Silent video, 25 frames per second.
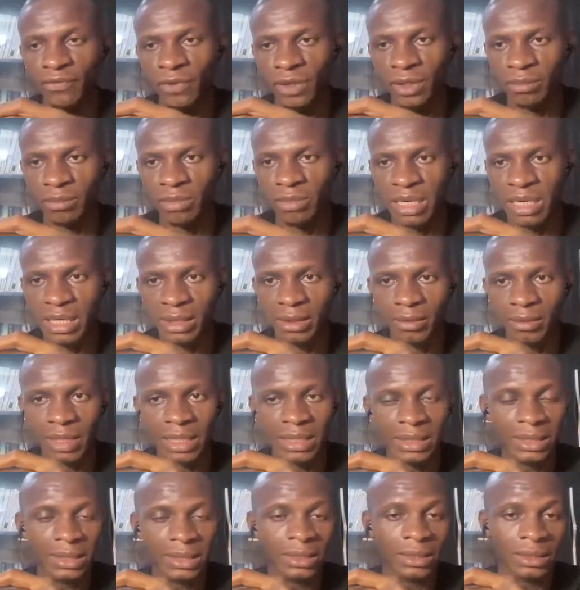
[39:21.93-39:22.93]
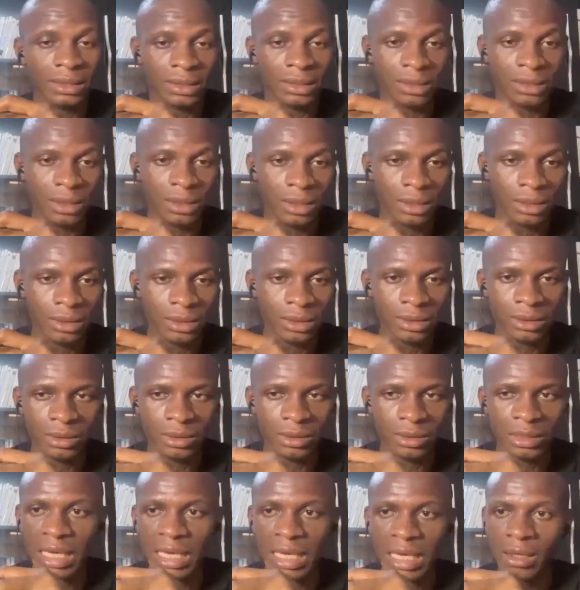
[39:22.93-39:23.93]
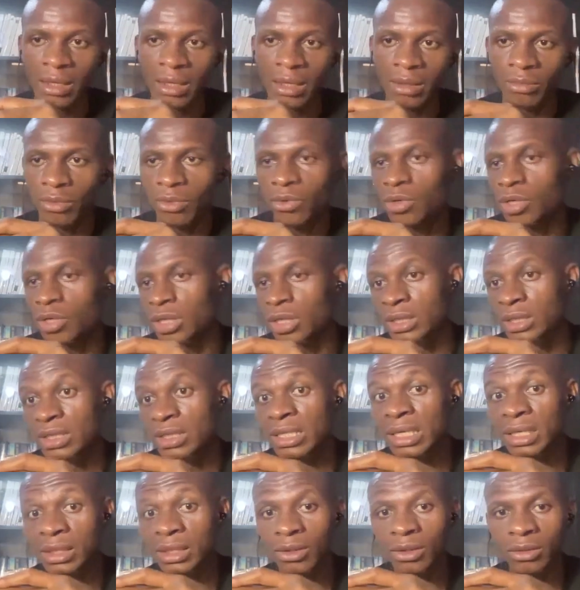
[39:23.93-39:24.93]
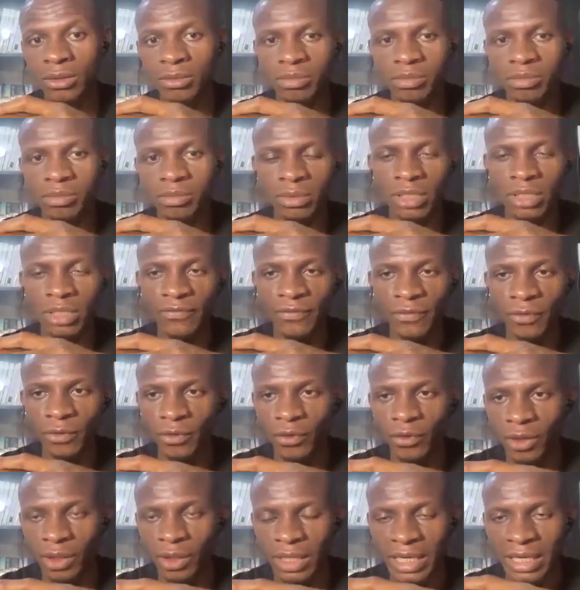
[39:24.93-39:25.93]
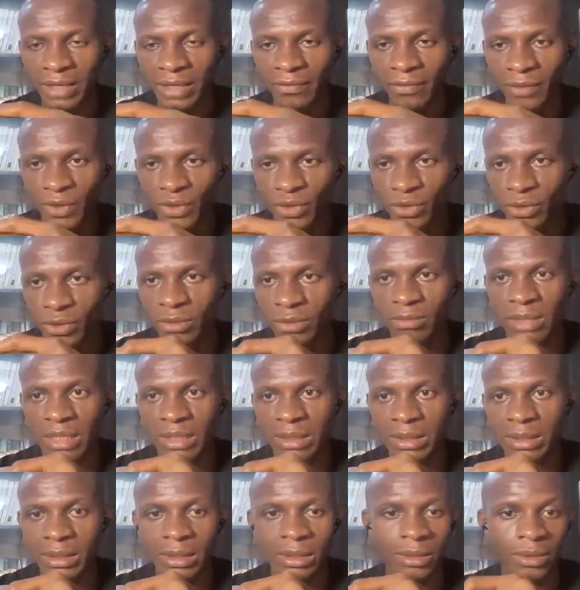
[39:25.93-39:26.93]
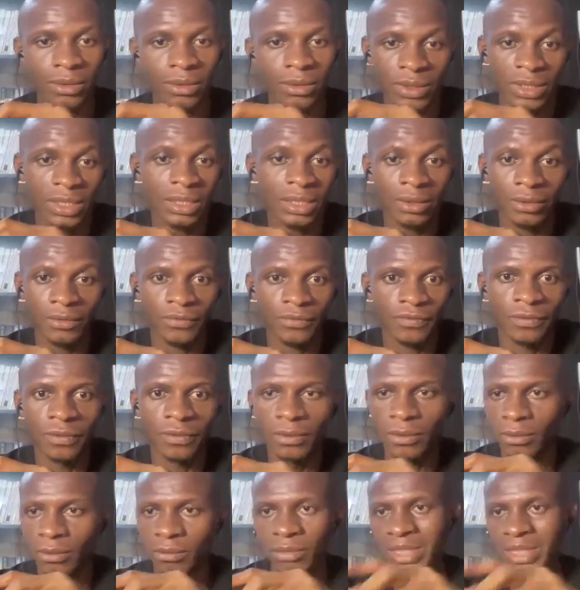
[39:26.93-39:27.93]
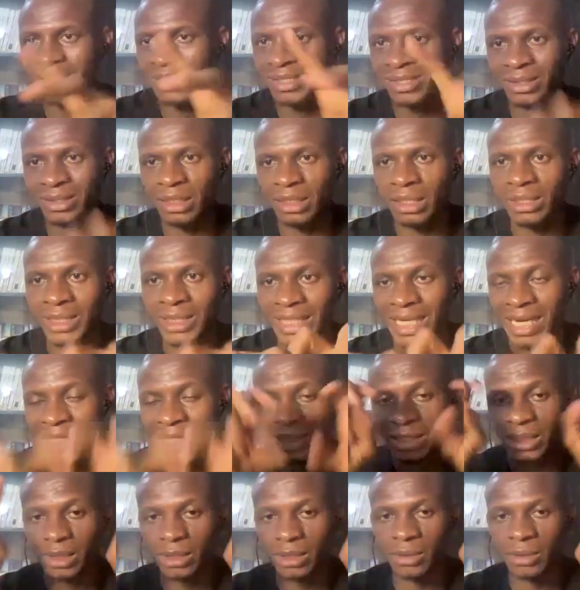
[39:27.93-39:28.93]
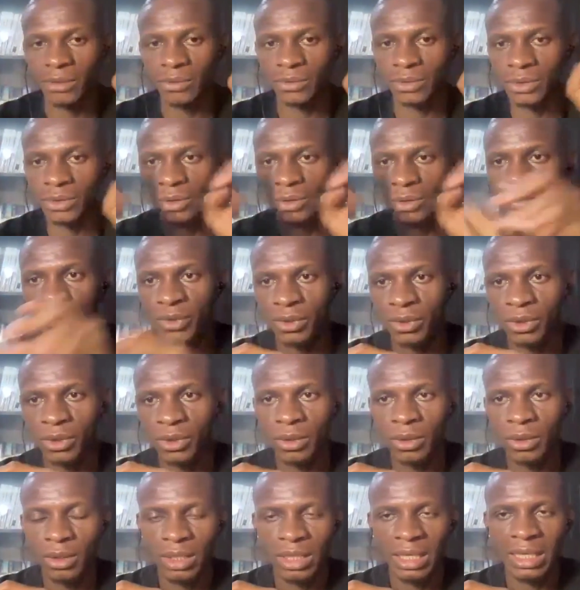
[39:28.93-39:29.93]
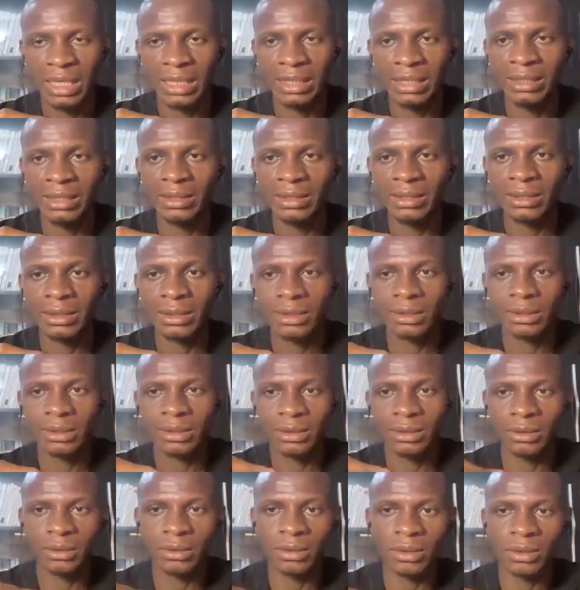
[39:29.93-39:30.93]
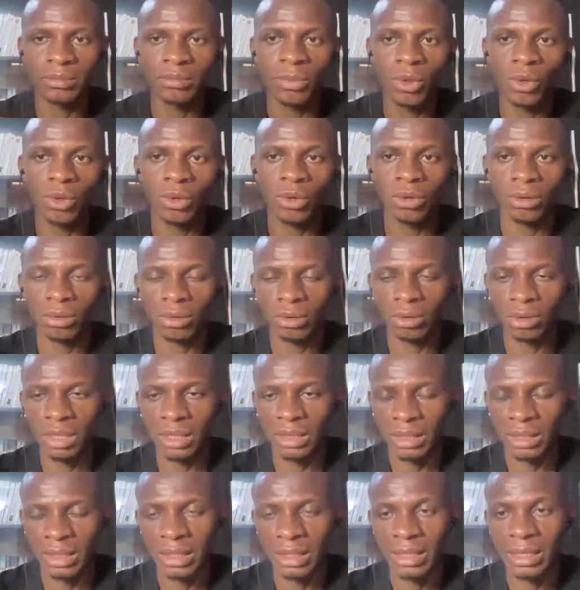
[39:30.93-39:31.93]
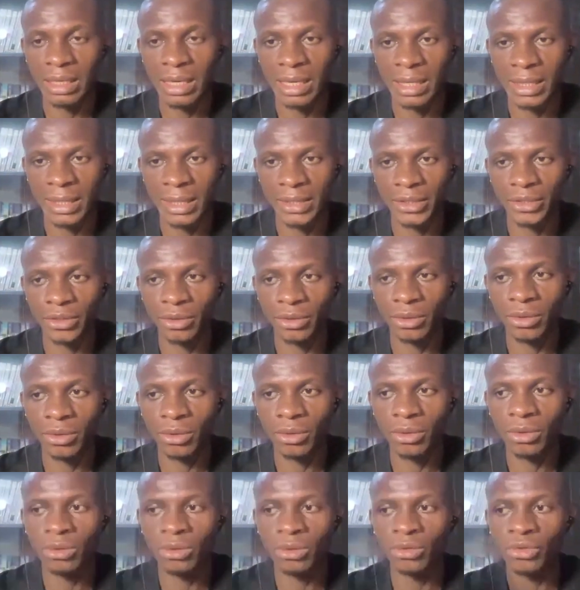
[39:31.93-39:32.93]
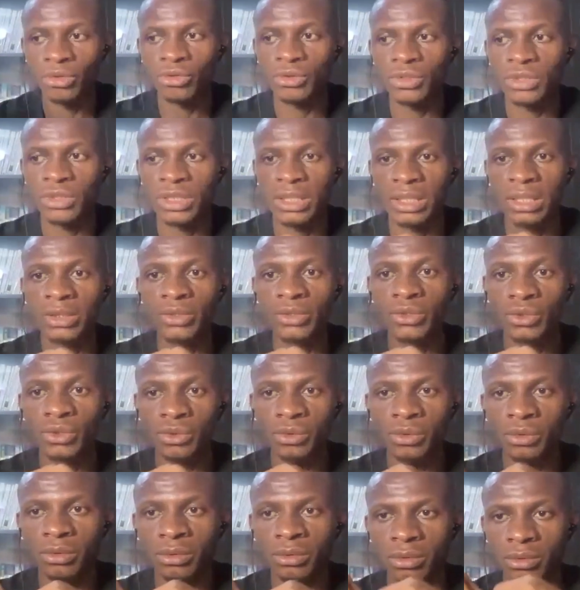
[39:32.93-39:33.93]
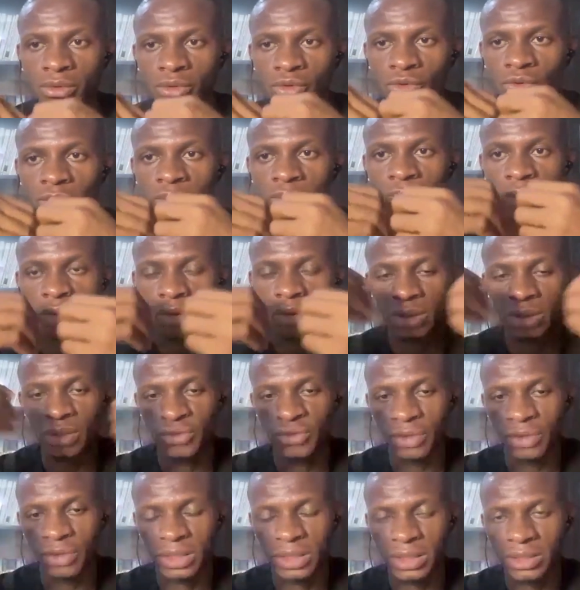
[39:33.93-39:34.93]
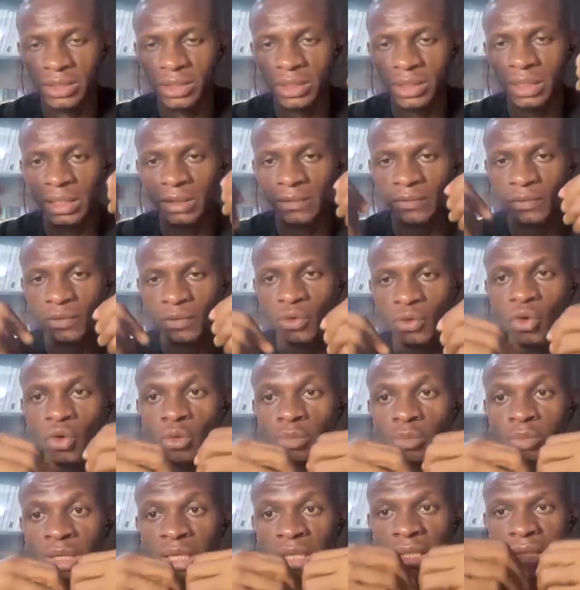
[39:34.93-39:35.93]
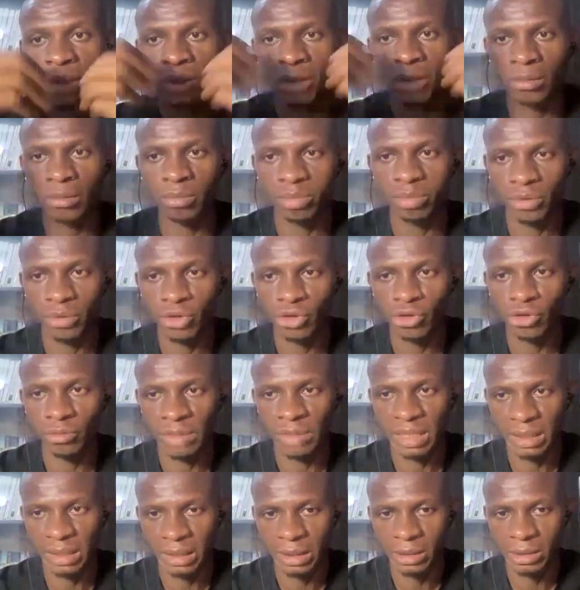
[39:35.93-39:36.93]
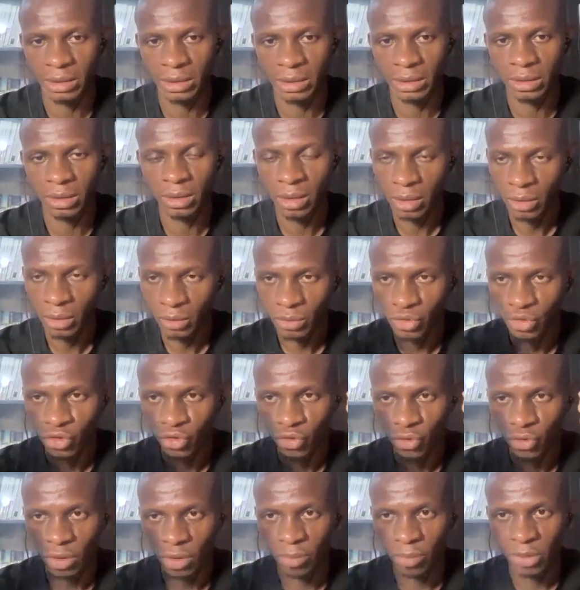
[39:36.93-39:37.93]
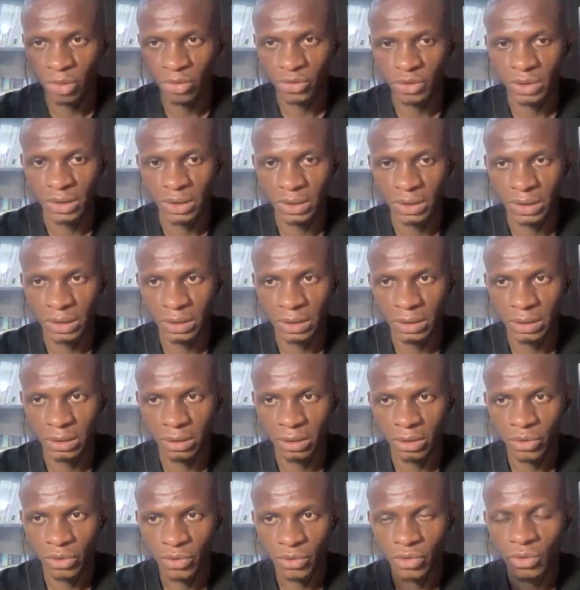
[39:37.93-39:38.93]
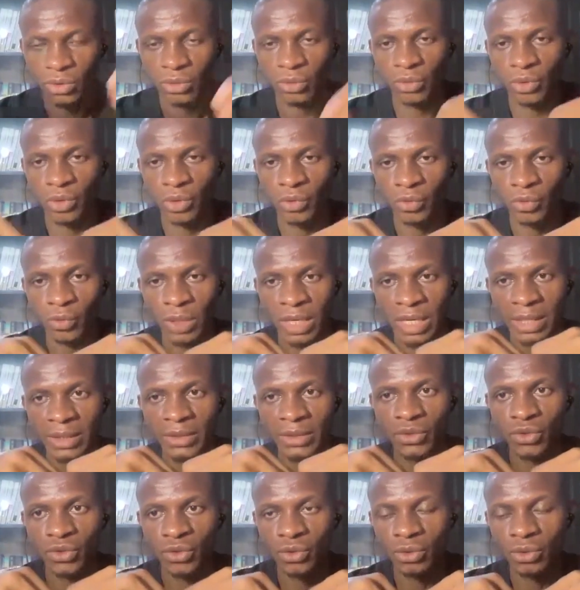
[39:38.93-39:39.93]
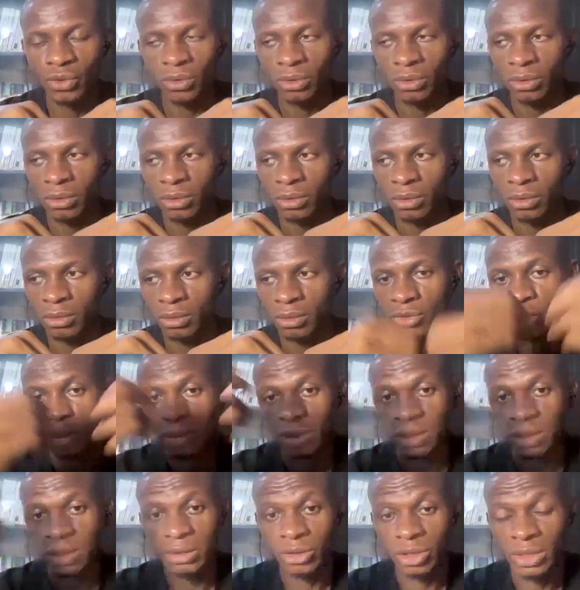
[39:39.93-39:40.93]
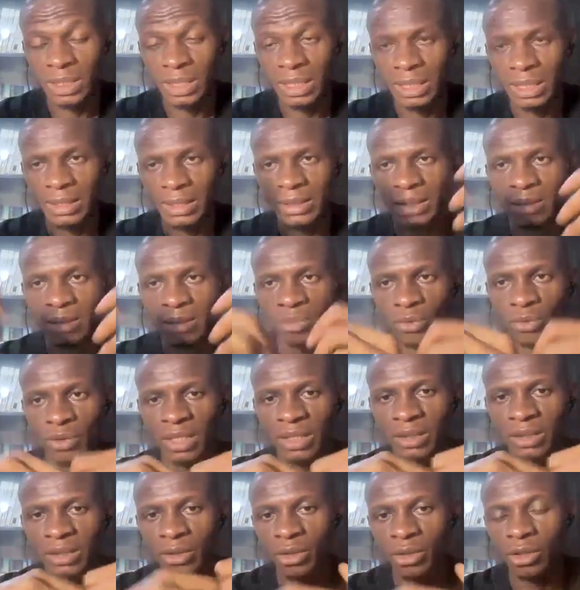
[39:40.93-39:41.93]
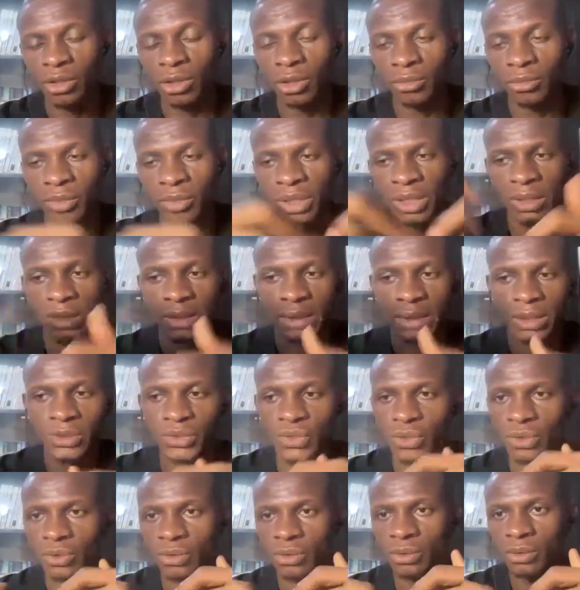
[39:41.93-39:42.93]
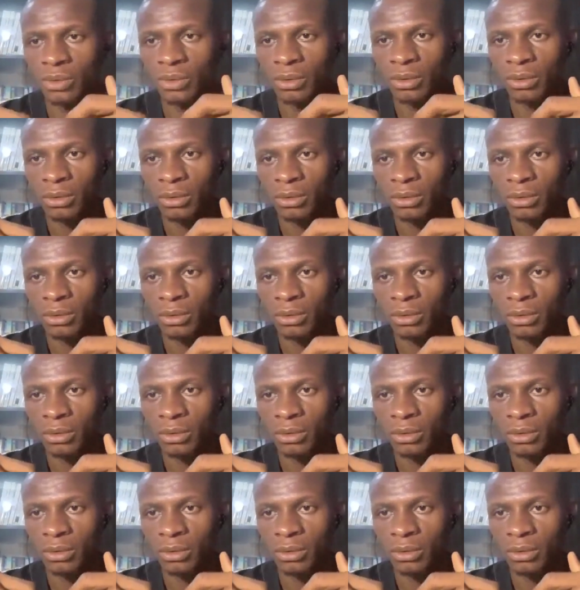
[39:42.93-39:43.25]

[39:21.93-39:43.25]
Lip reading: feedback, writing tickets, and running stand-up if you don't have a scrum master, those kind of basic tactical jobs. The higher you go, you tend to do more on the strategy level, opening up new markets, new opportunities. So we are into, just an example, right? Your company is into